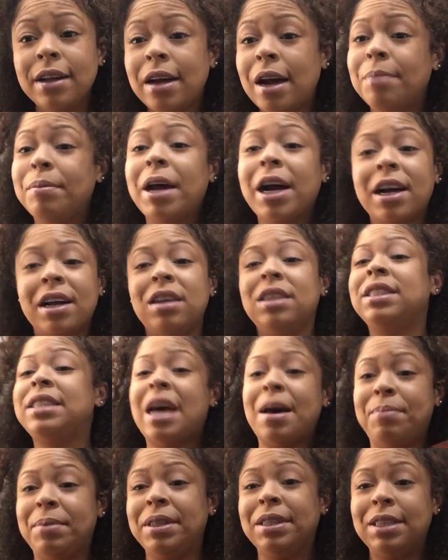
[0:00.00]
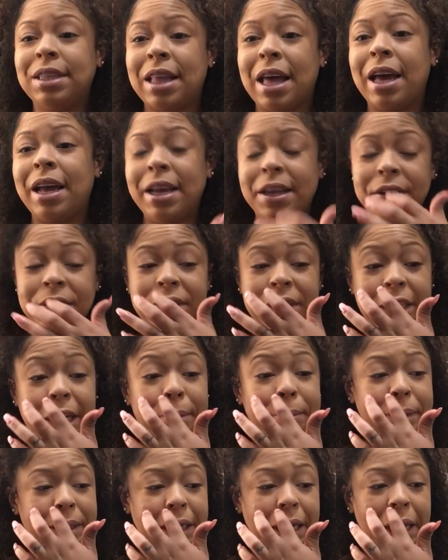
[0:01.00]
I'm not going to tap into that energy.
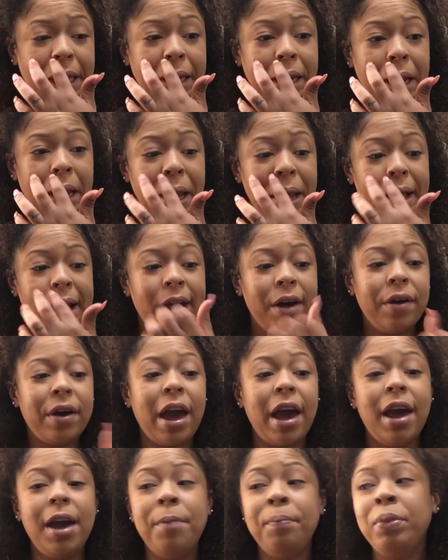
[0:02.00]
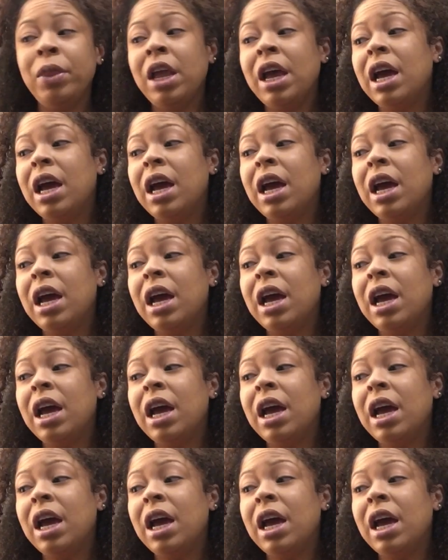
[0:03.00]
I'm good. Okay.